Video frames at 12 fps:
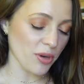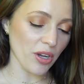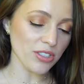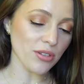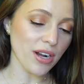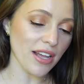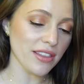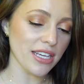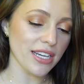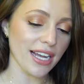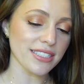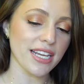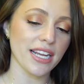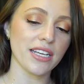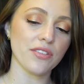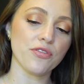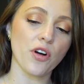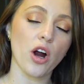we also got the
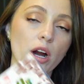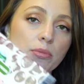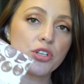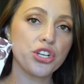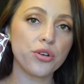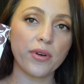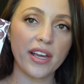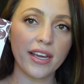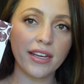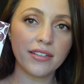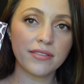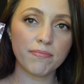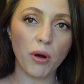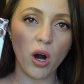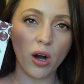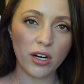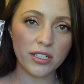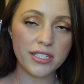Cascadian Farm chewy
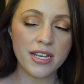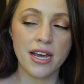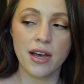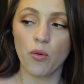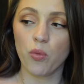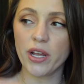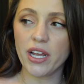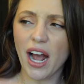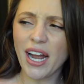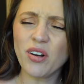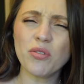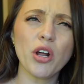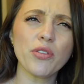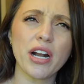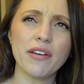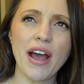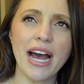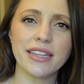bars. I don't know that
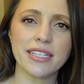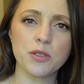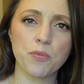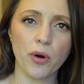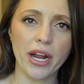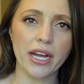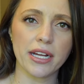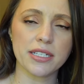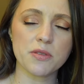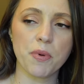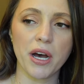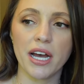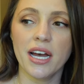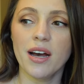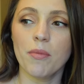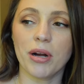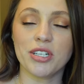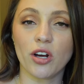I've had this brand, but
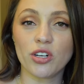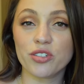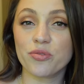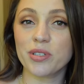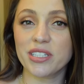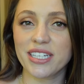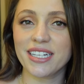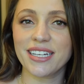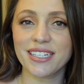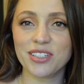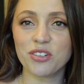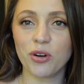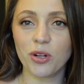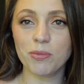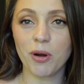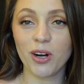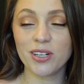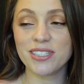my daughter's really getting into granola
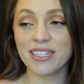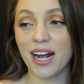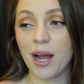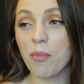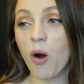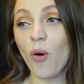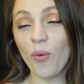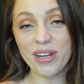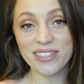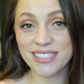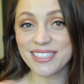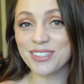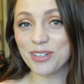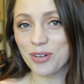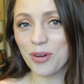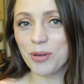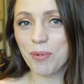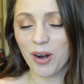bars, and I'm always into
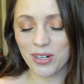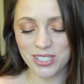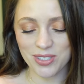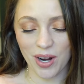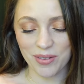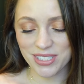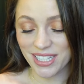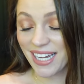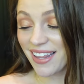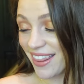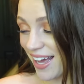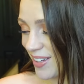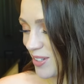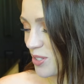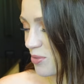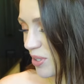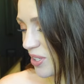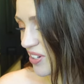granola bars, so I was like, that
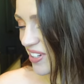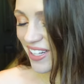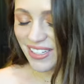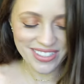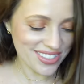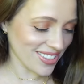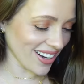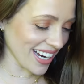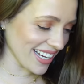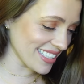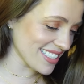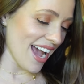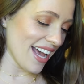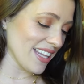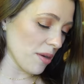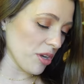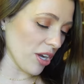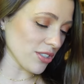looks really good, let's try it. And
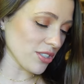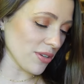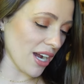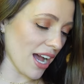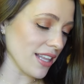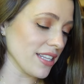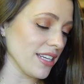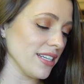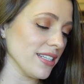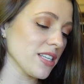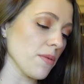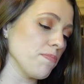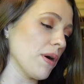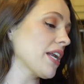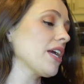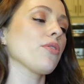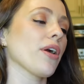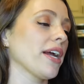then we also got these
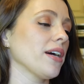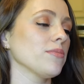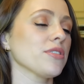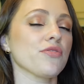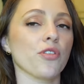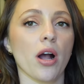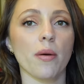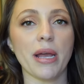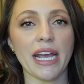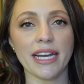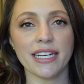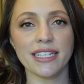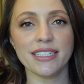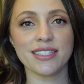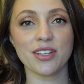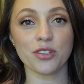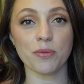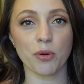Bunny Grahms from Annie's.
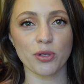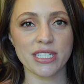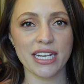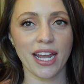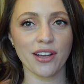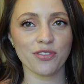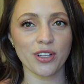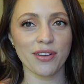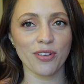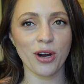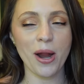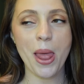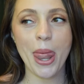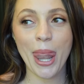They're the birthday cake flavor.